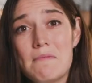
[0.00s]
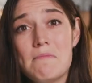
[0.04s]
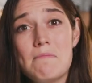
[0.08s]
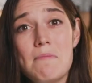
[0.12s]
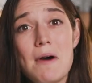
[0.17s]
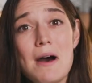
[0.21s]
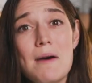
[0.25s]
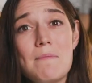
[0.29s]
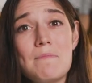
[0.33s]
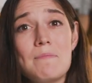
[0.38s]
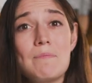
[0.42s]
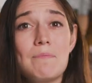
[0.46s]

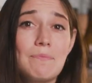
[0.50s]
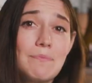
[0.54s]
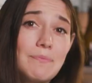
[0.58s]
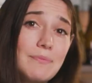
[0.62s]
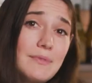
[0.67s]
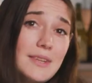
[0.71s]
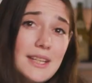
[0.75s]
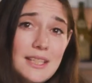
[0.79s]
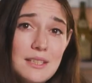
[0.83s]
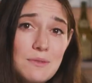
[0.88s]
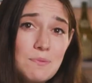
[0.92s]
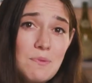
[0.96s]
But
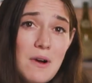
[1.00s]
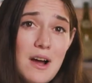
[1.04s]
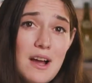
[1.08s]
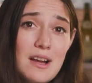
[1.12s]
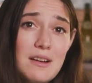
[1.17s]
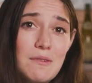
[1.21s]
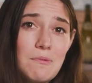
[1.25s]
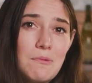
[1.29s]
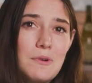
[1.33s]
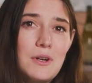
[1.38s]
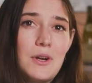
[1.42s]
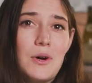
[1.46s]
this
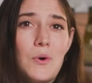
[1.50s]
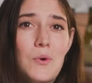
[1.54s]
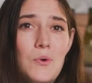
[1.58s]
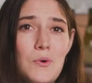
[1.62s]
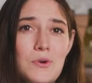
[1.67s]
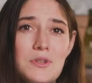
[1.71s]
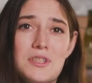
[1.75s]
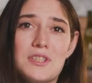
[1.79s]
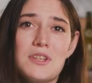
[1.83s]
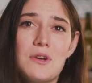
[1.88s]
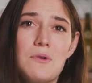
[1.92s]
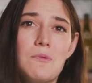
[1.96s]
wine would
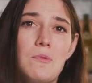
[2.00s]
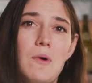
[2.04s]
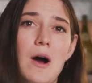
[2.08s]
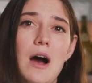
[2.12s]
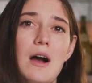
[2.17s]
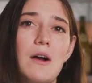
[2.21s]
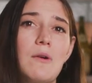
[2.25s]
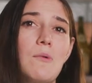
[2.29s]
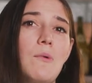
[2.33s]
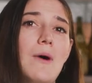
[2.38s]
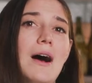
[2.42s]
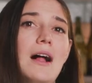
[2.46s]
also
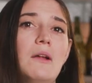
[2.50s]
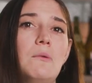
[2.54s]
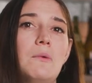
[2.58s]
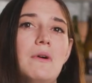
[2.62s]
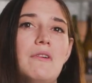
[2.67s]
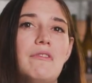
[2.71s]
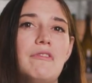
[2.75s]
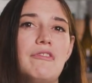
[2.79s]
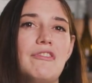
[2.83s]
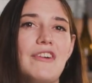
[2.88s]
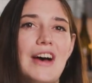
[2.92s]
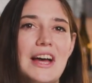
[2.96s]
work well
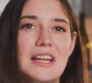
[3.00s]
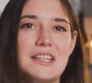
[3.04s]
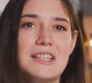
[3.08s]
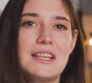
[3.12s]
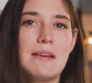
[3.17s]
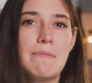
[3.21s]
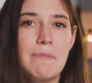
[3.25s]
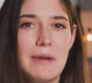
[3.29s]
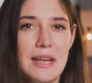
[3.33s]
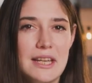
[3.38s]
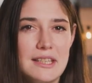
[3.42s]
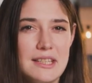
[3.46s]
with
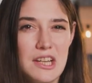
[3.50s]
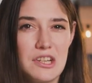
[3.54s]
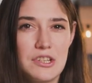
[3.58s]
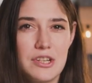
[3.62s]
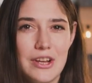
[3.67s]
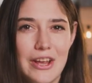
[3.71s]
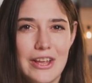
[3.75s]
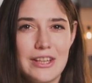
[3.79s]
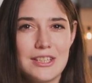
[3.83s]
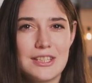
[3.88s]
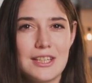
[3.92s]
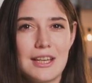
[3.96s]
fatty meat
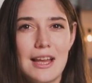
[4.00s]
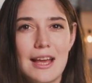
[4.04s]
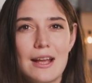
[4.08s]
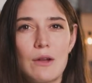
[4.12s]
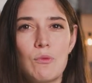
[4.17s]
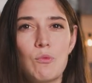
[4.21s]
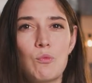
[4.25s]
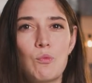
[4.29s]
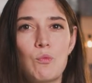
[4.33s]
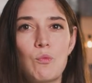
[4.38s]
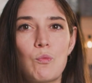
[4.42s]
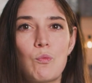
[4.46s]
dishes, like
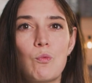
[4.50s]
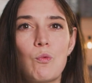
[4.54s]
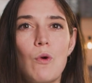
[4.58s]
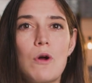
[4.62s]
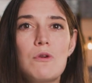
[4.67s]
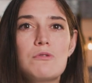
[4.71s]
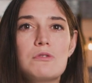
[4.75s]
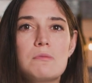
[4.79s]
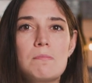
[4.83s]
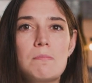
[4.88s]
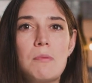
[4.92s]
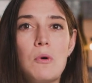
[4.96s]

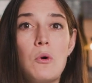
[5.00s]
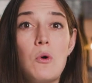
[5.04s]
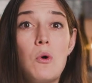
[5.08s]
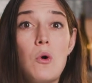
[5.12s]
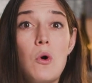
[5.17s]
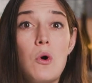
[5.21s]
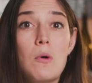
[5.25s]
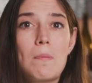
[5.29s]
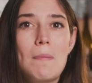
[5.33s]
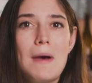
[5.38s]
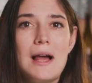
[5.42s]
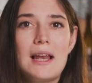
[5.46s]
roast
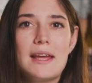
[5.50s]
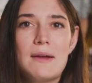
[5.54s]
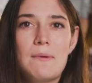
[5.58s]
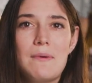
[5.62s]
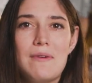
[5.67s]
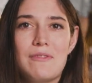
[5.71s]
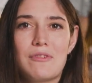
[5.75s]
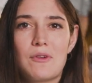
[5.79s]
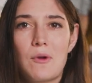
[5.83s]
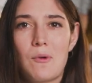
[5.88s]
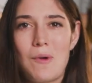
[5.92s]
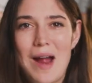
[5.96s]
pork belly
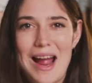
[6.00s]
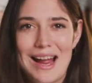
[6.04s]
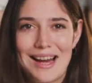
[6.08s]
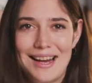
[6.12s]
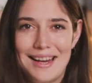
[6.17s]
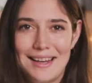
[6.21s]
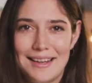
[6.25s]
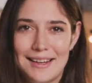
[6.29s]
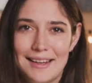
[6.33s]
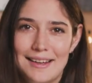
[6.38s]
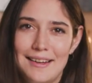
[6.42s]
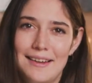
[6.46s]
with
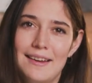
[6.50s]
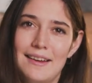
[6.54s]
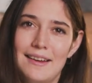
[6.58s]
crackling.